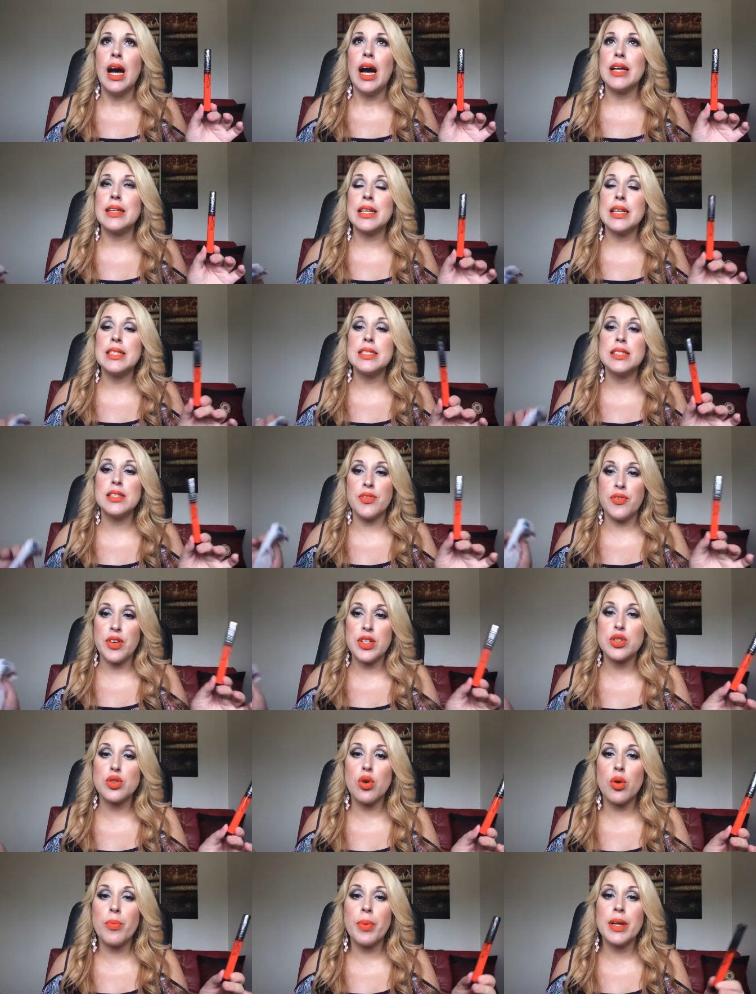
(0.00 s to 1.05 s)
At least the
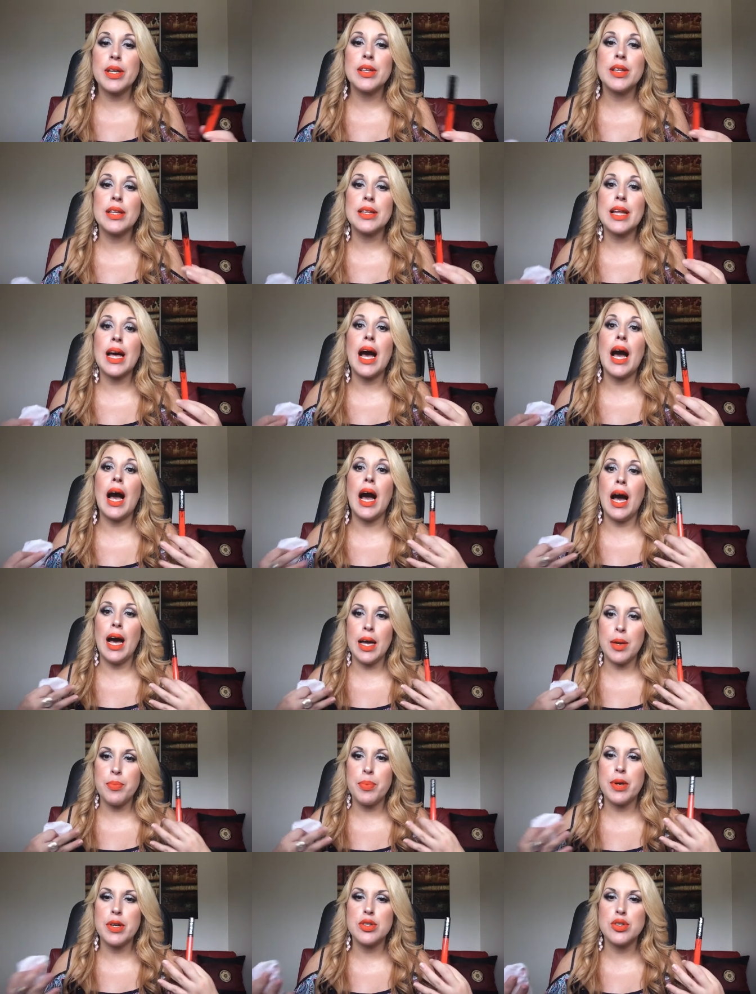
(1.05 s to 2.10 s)
first company that
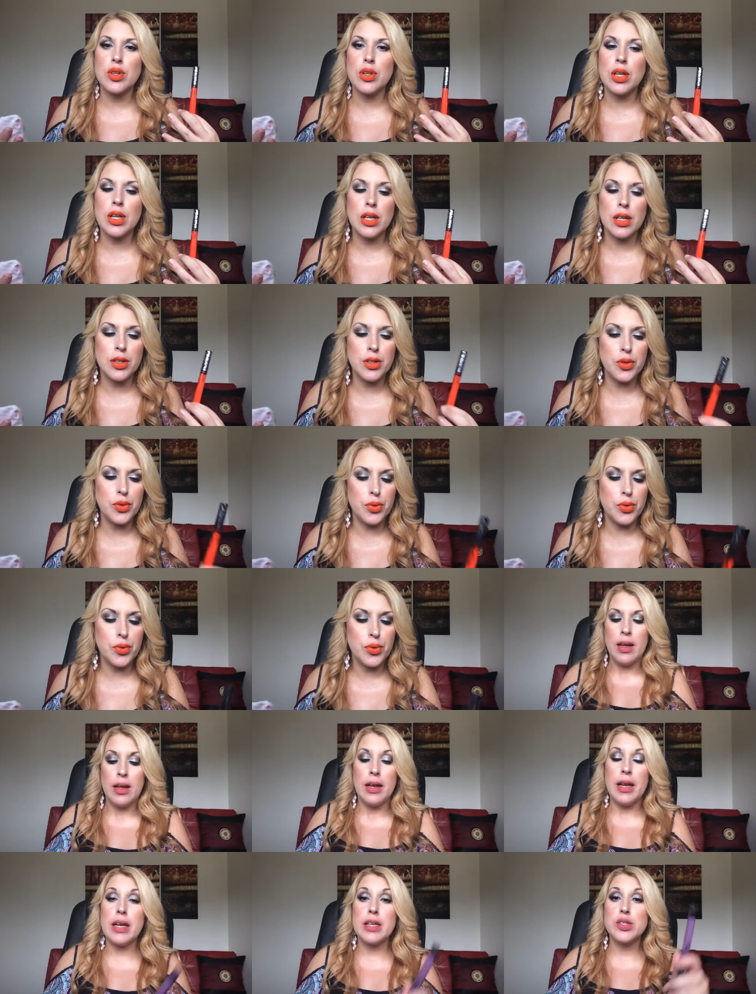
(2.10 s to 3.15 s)
I personally knew.
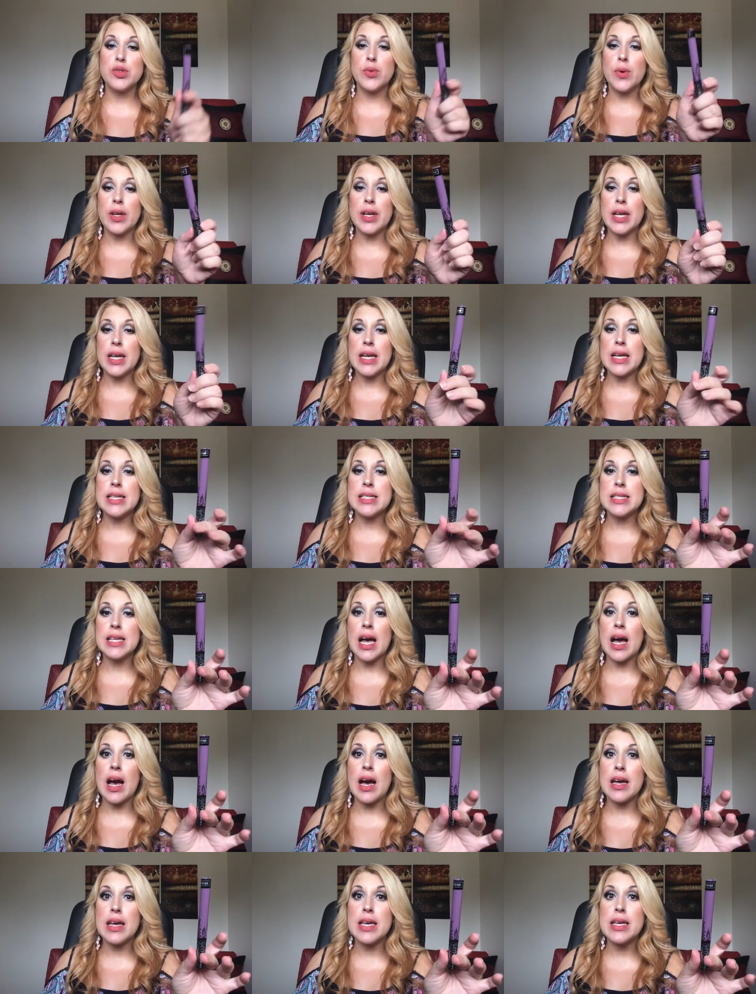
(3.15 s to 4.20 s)
Next one is
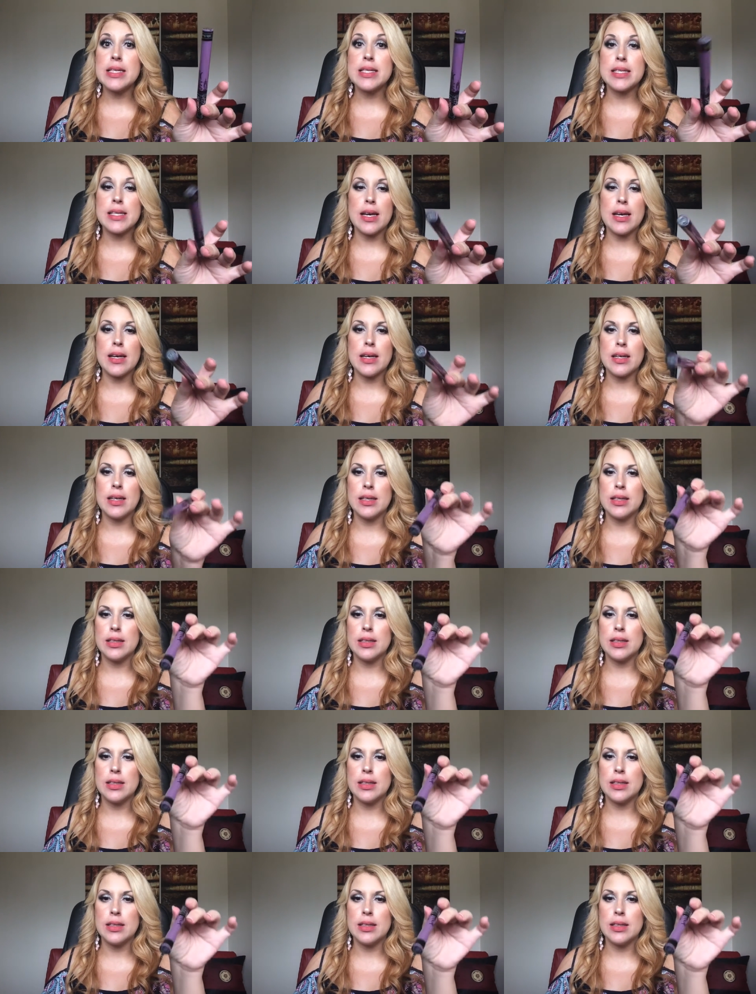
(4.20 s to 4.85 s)
Ayesha,